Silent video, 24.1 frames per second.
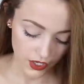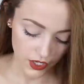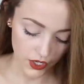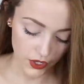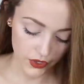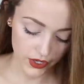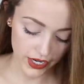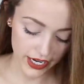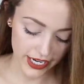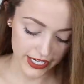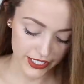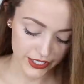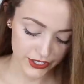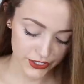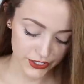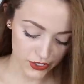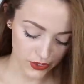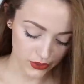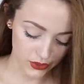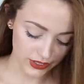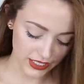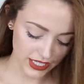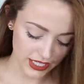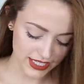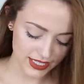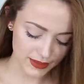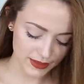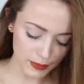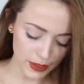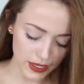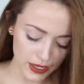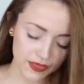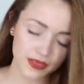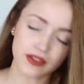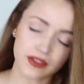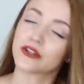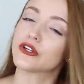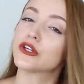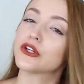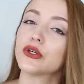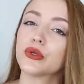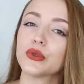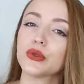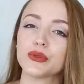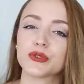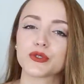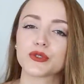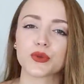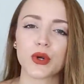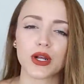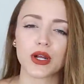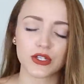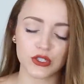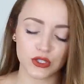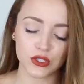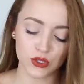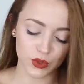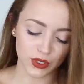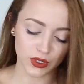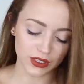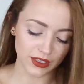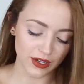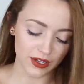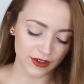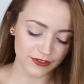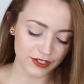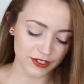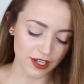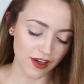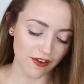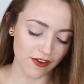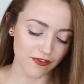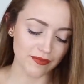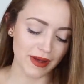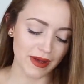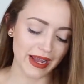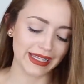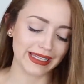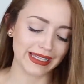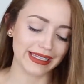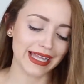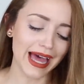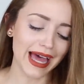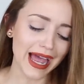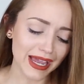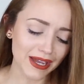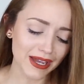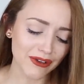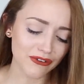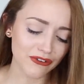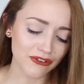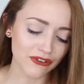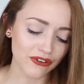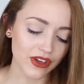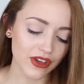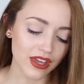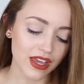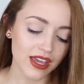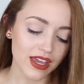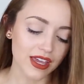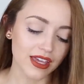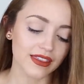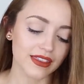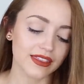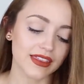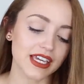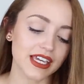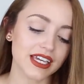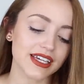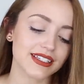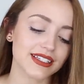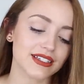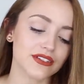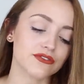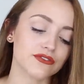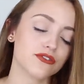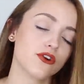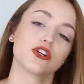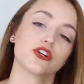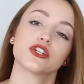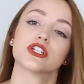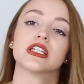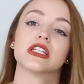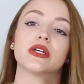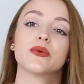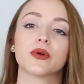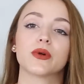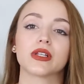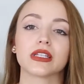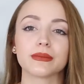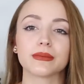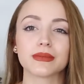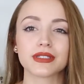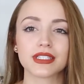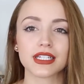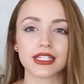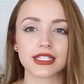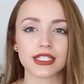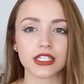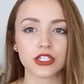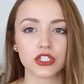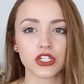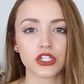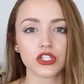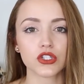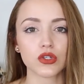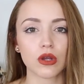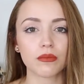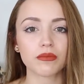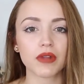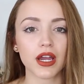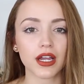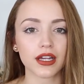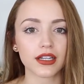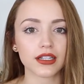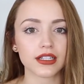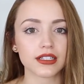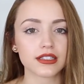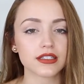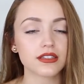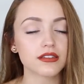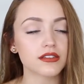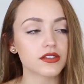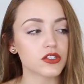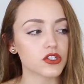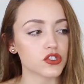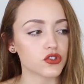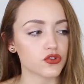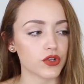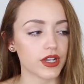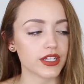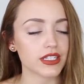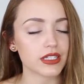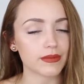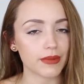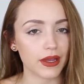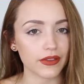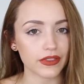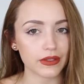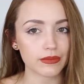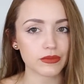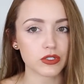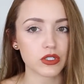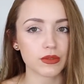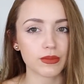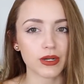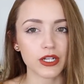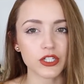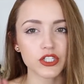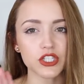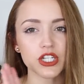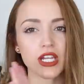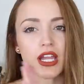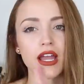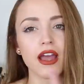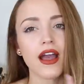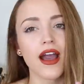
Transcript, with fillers: Okay, so let's meet the new drugstore loves of my life. These, unfortunately, were limited edition, so I'm not going to stress about them too much.